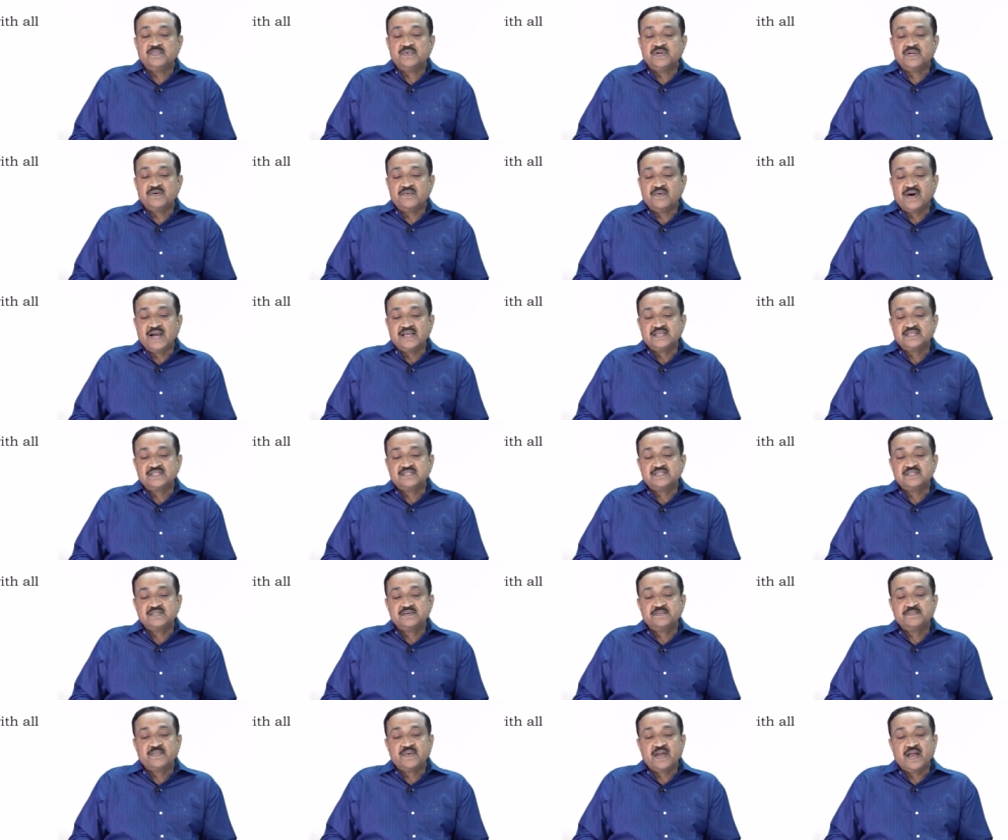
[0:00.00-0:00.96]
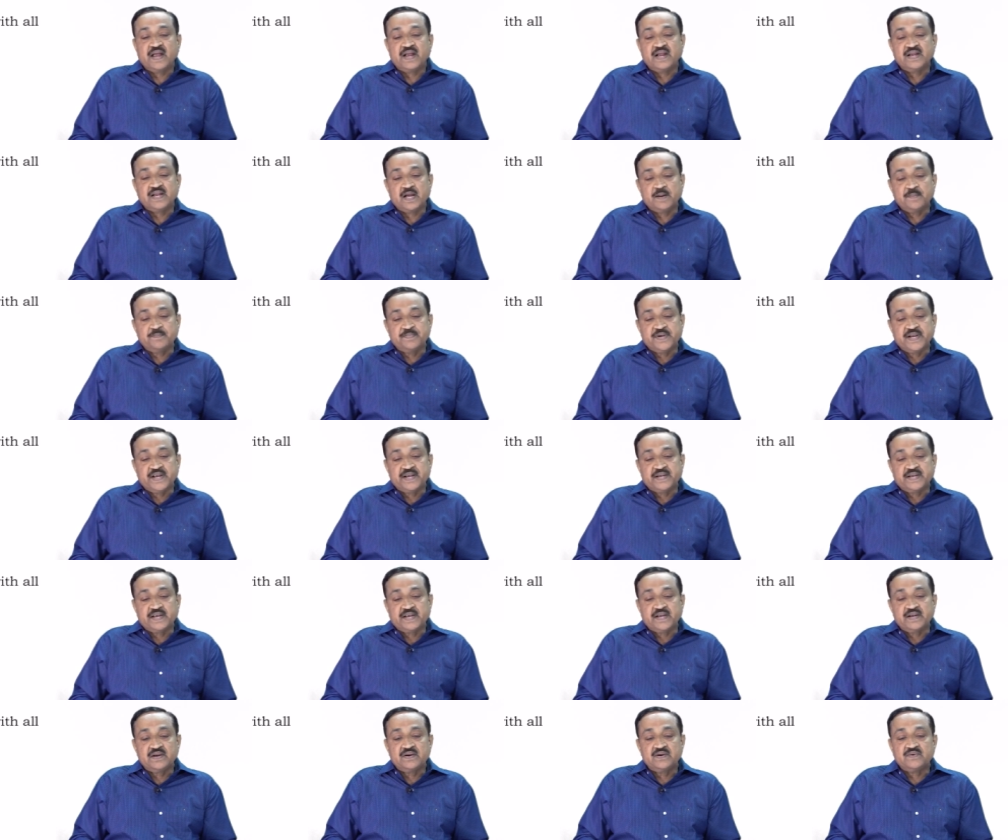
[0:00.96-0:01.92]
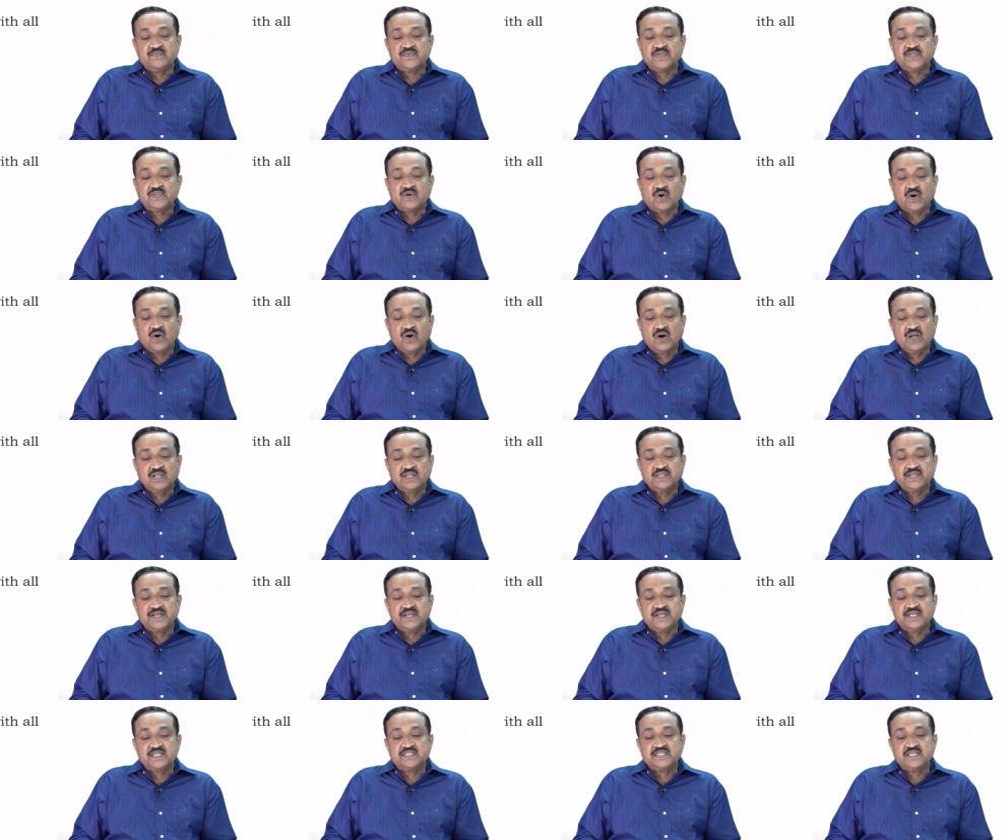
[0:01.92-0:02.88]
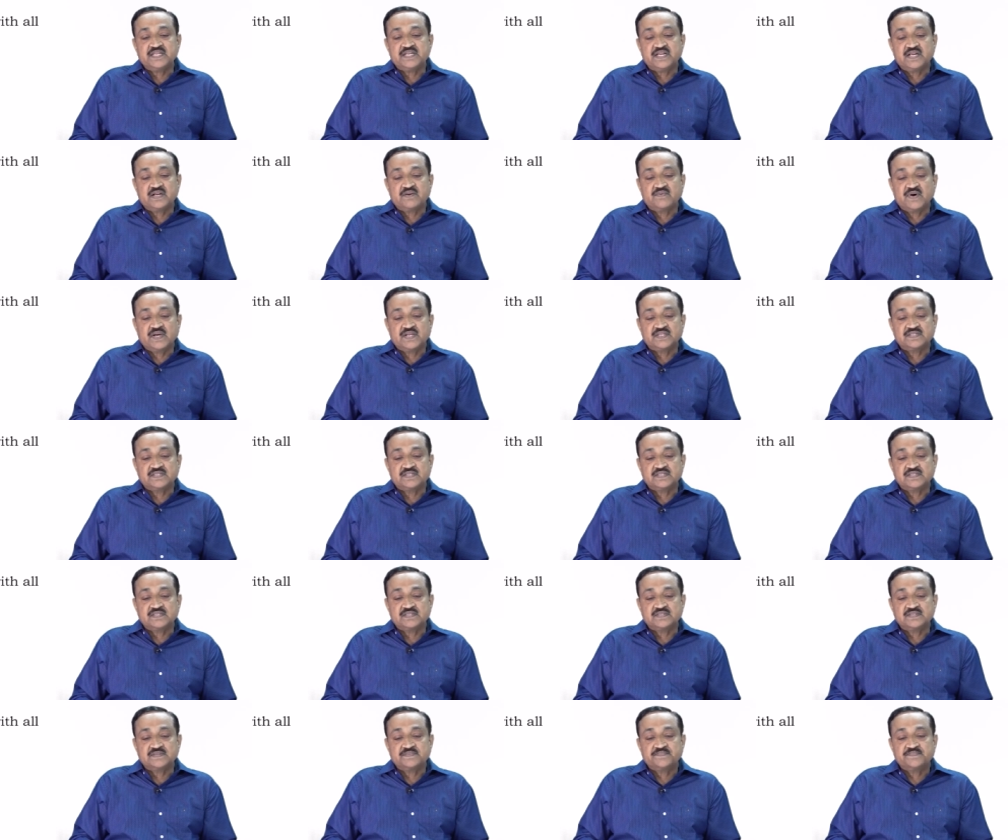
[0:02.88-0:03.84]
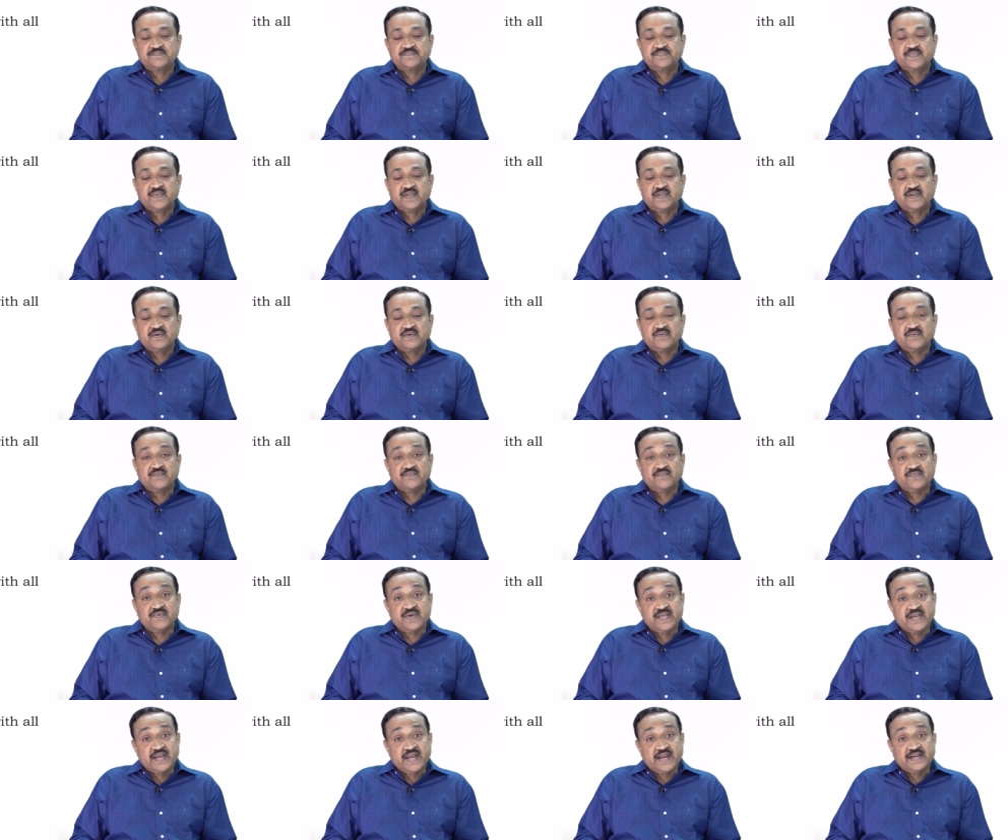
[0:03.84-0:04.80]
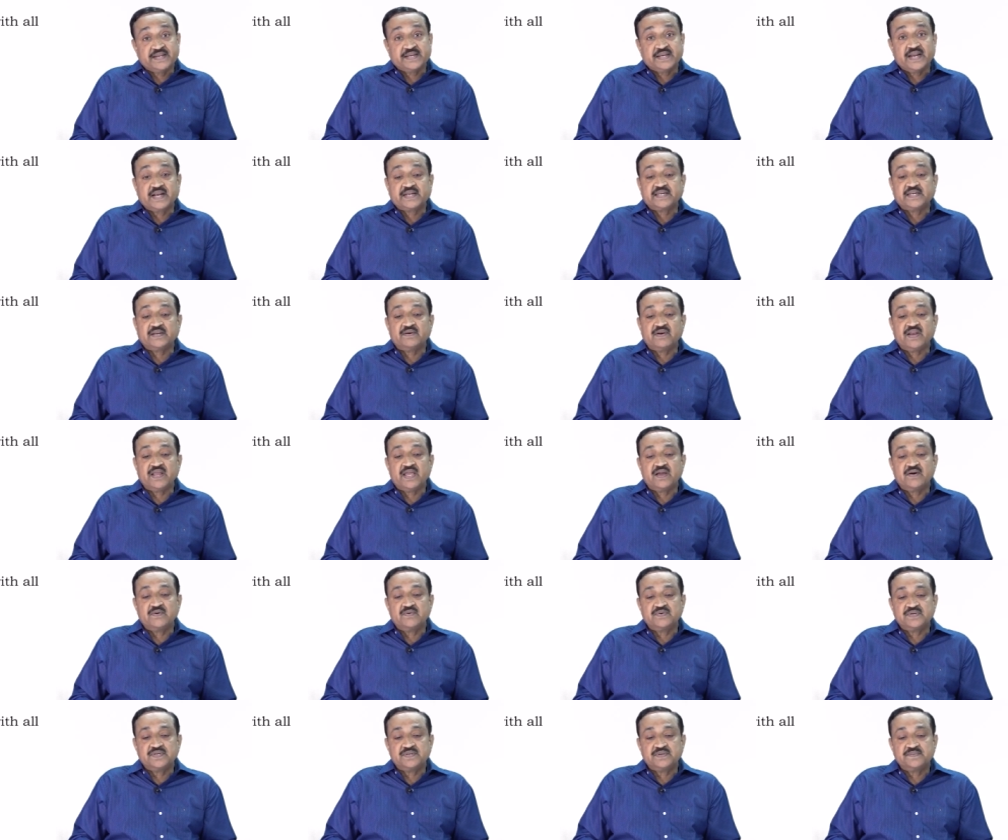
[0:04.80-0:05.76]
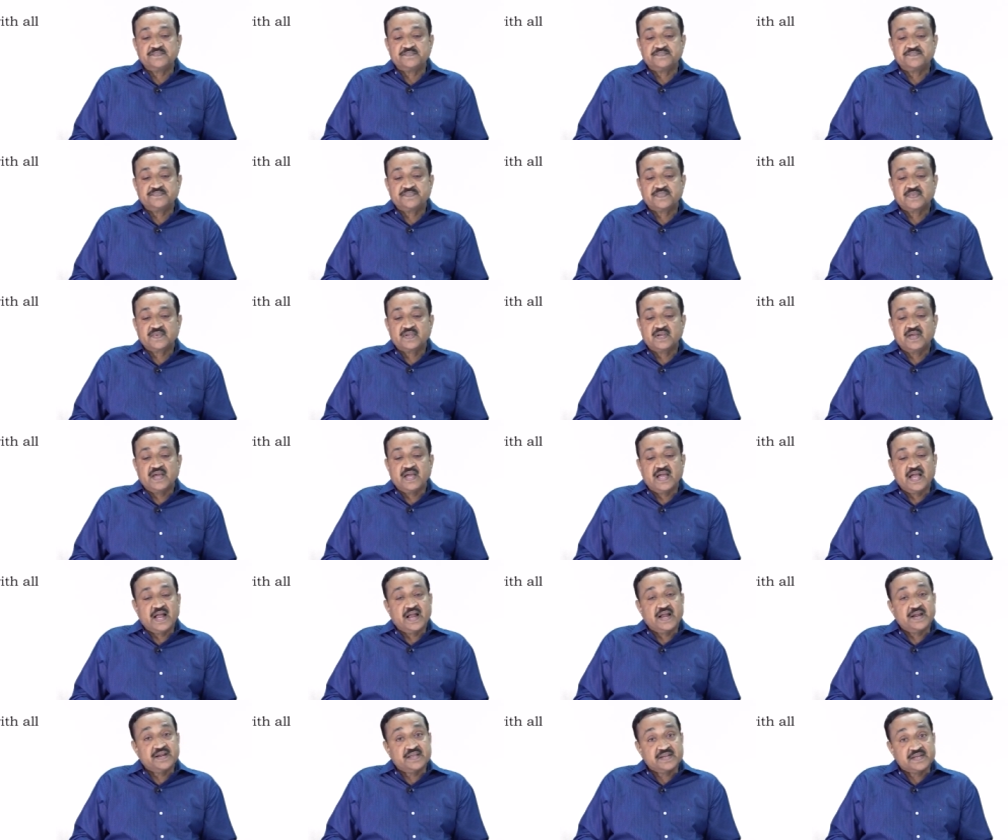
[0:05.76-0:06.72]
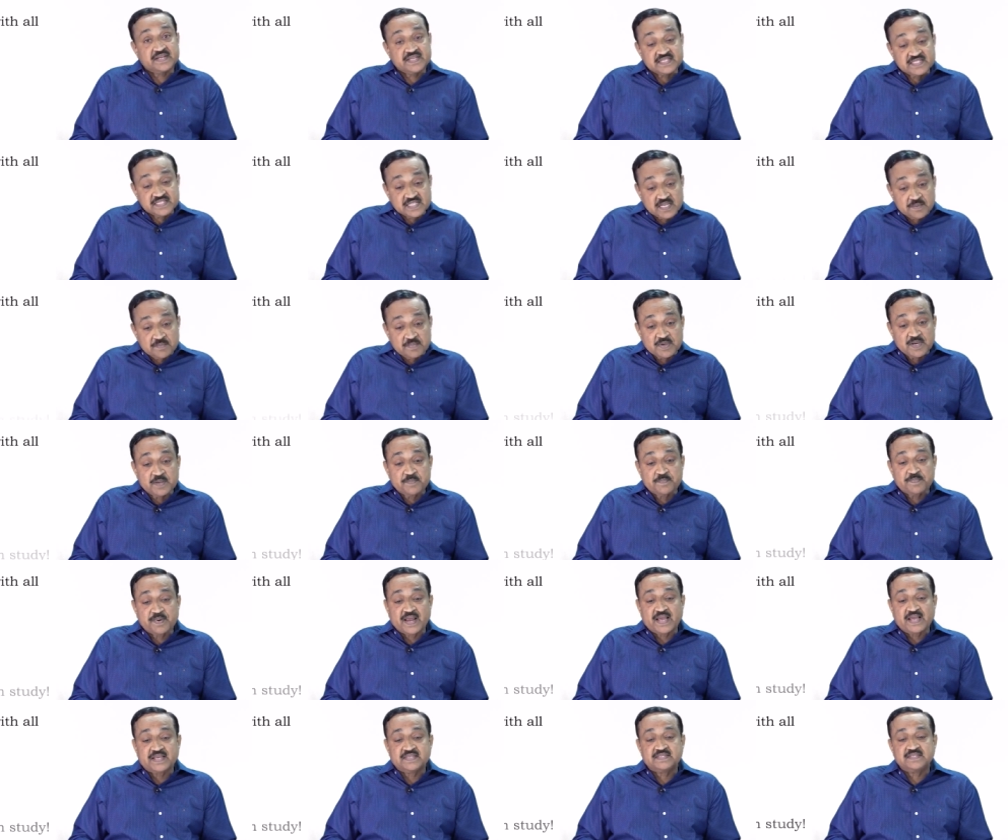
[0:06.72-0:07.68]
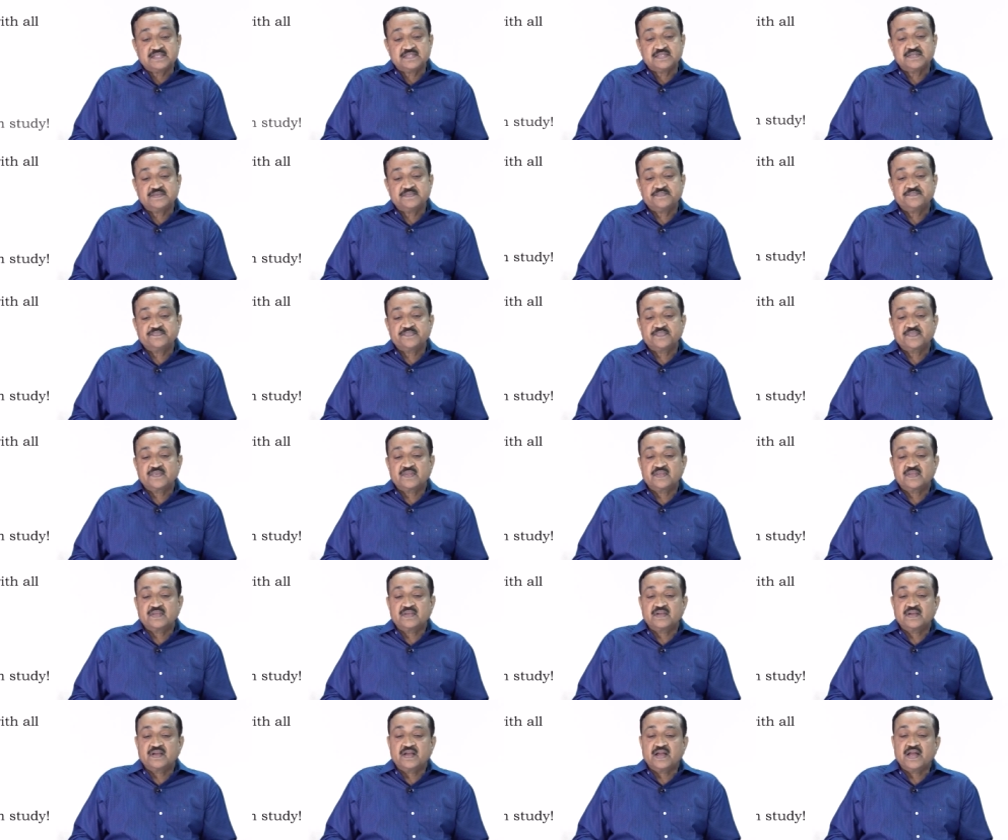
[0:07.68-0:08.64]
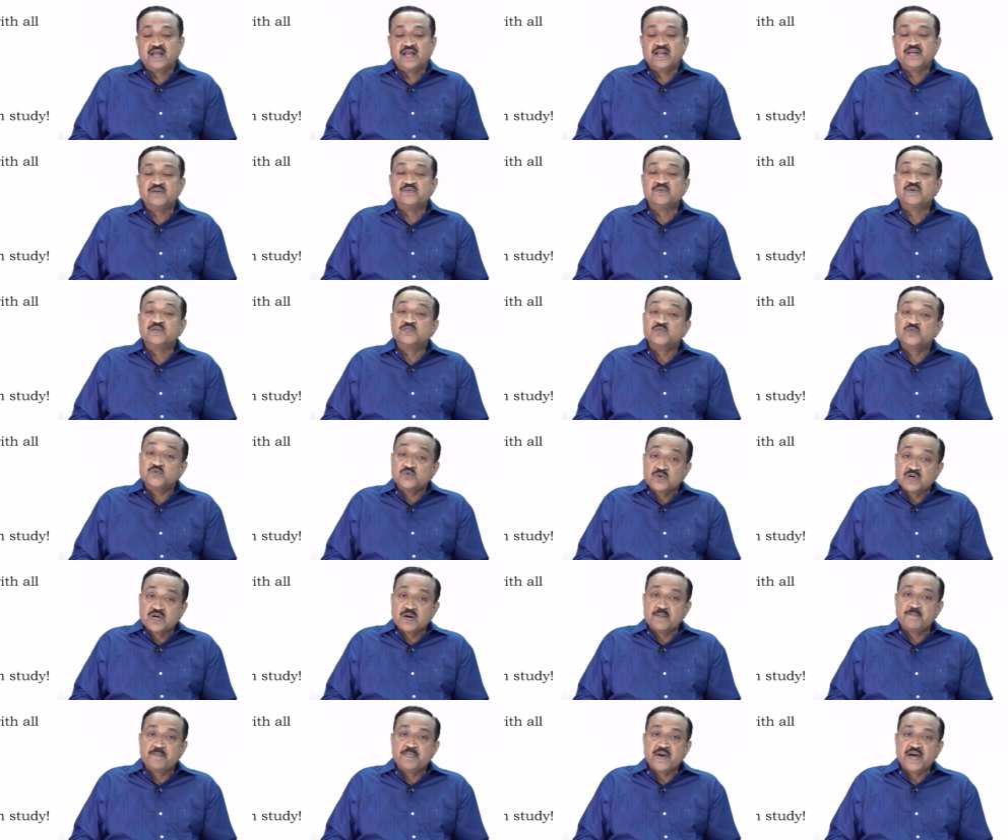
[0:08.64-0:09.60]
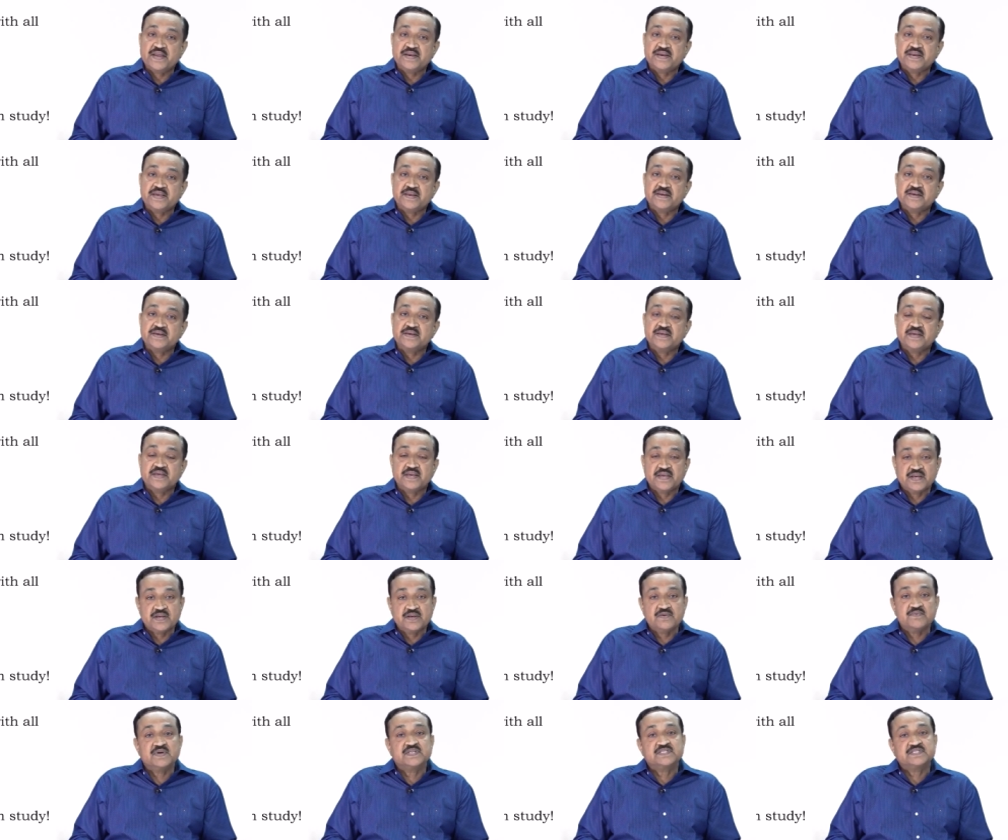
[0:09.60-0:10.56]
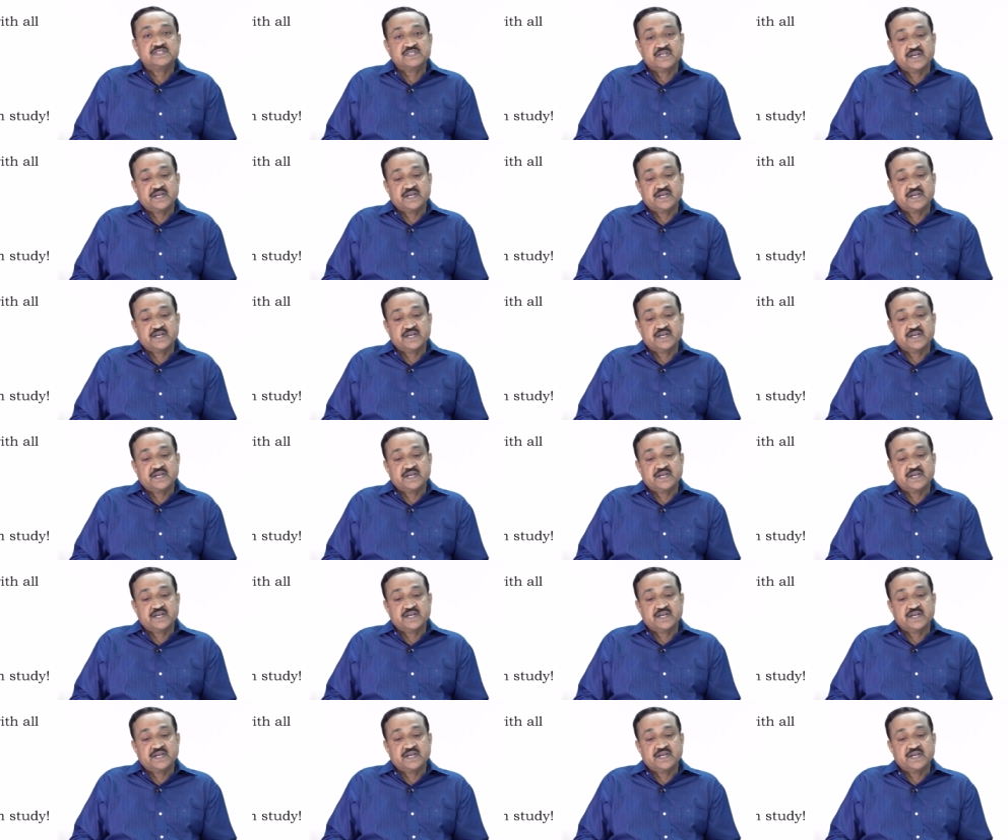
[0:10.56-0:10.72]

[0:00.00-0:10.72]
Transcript: Revised and updated with all the recent advances. Very attractive layout, and reasonably priced, and your true companion in your